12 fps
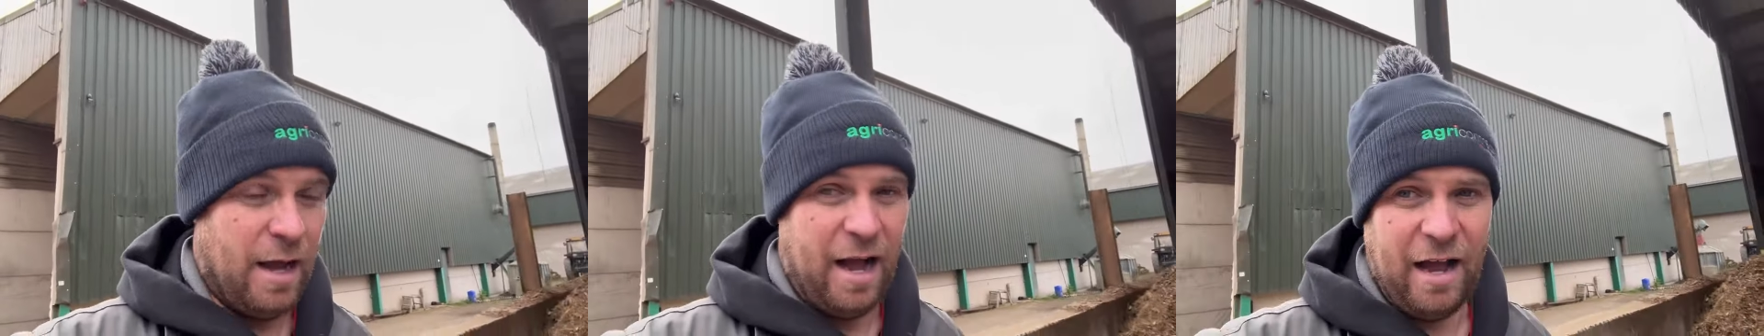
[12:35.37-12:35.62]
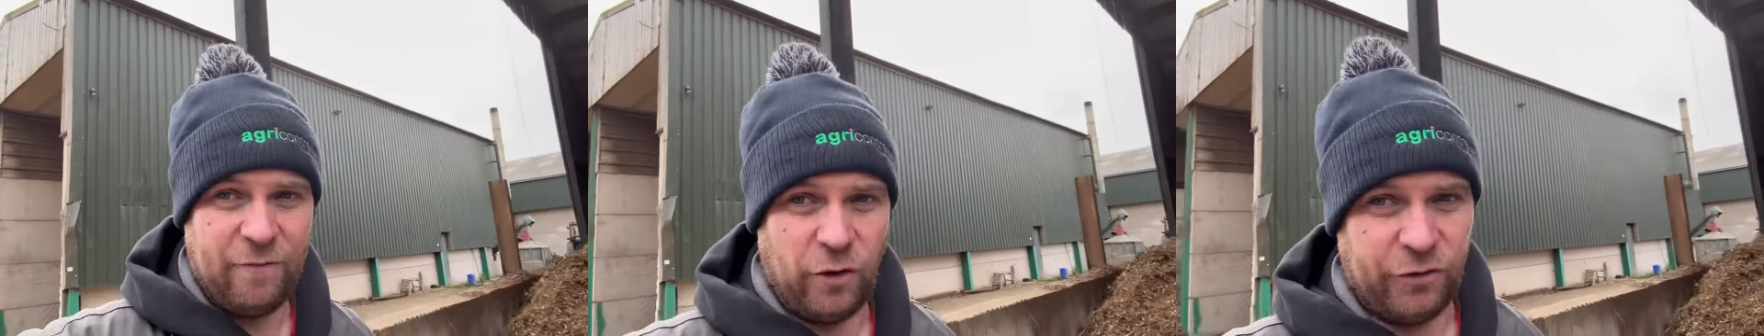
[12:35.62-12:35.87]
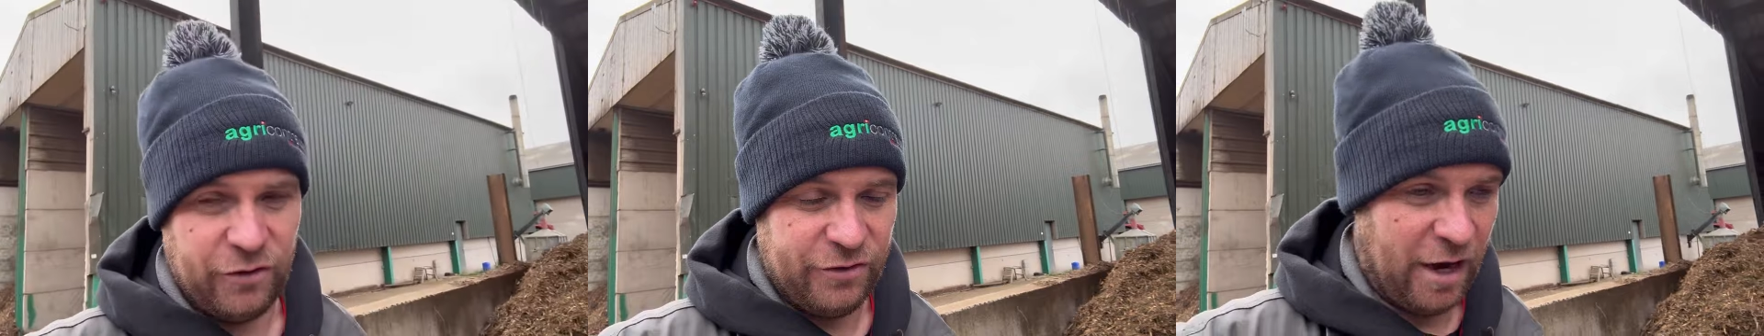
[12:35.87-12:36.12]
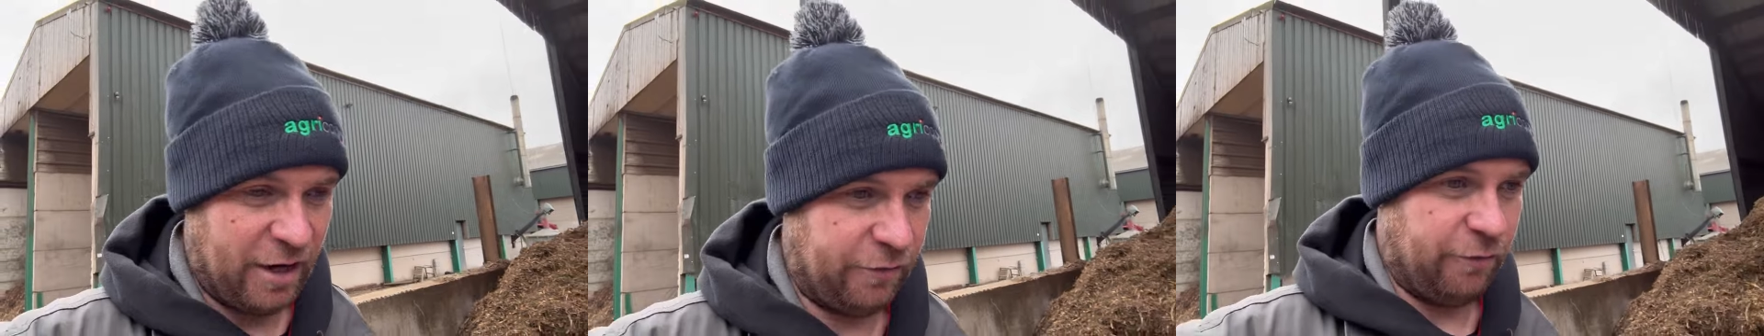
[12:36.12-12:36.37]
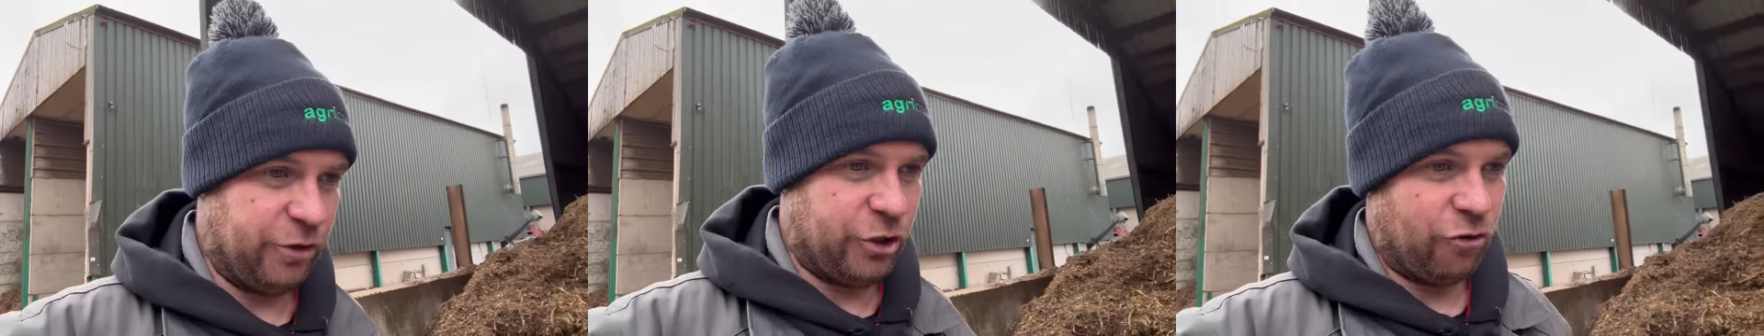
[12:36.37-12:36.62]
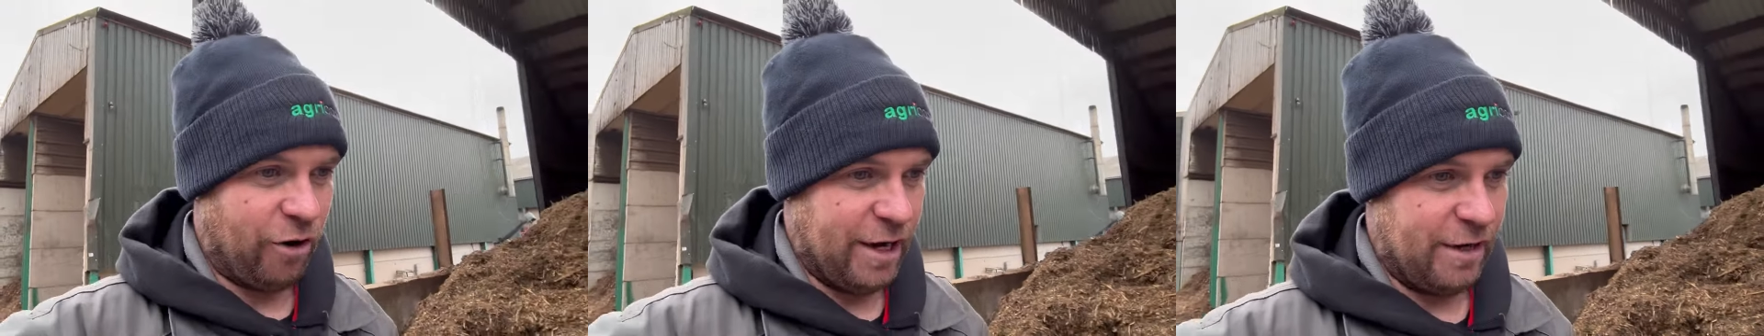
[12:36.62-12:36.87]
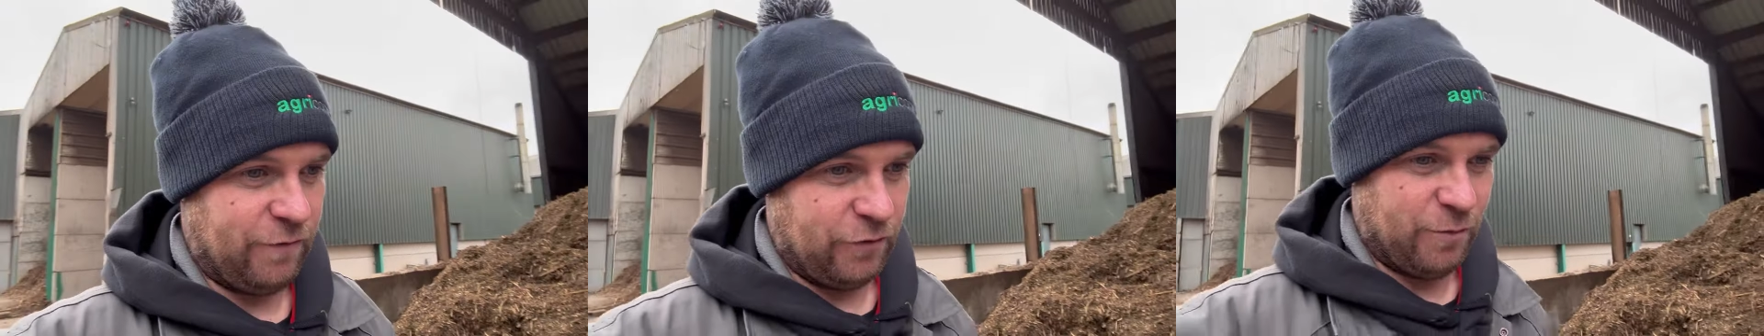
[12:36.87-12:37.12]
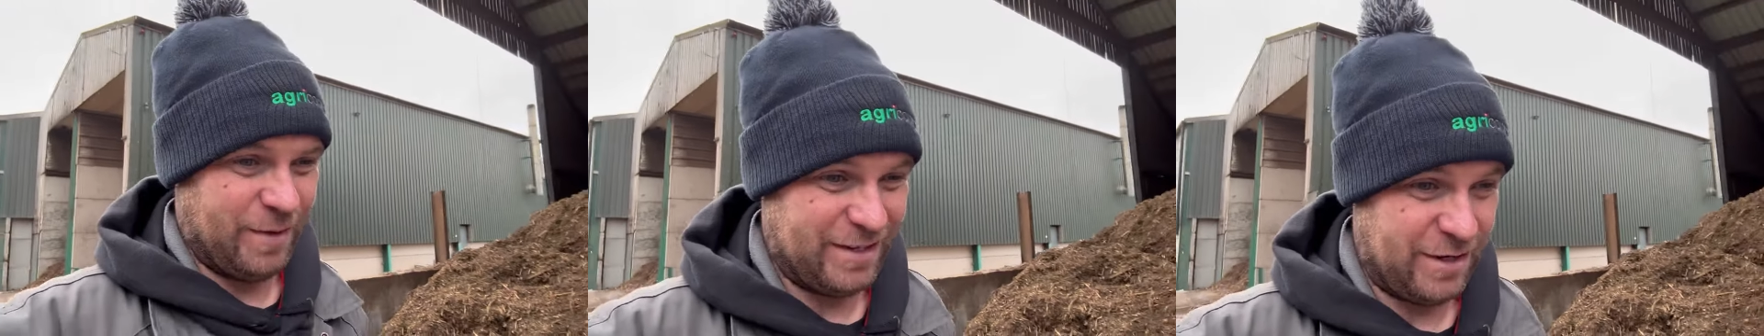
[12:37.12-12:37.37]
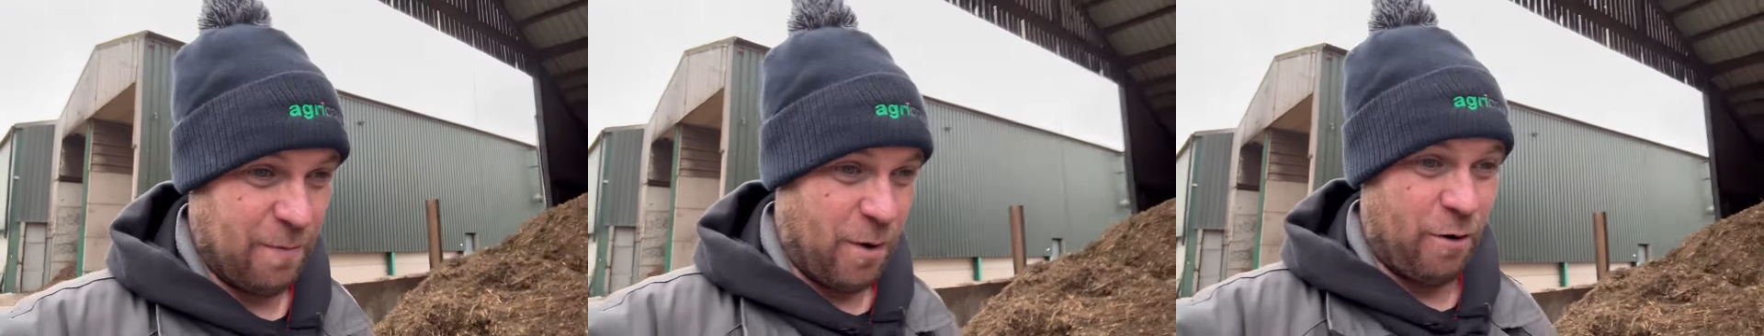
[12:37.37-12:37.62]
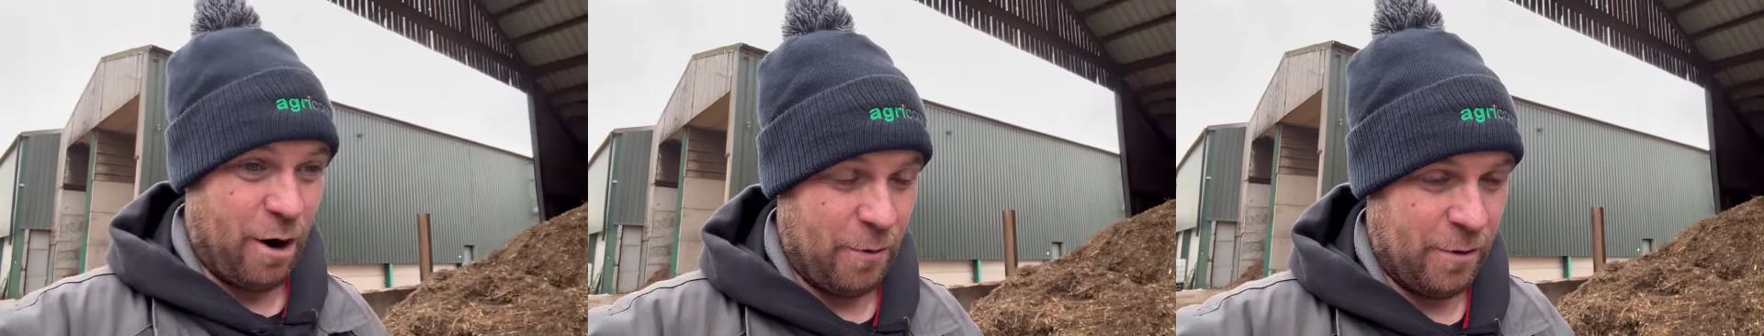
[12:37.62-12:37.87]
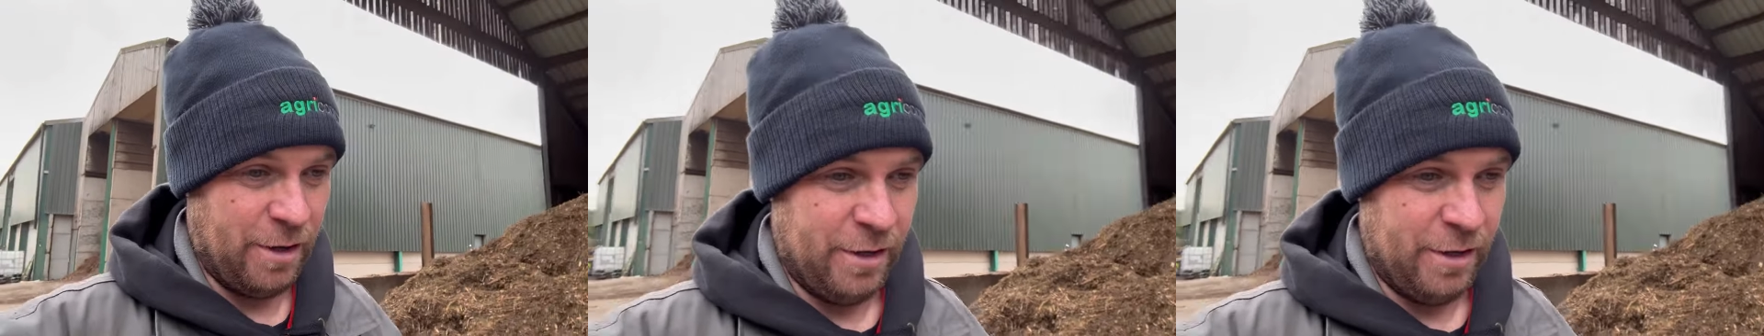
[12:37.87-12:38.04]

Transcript: I've got to dash for a train for something tomorrow.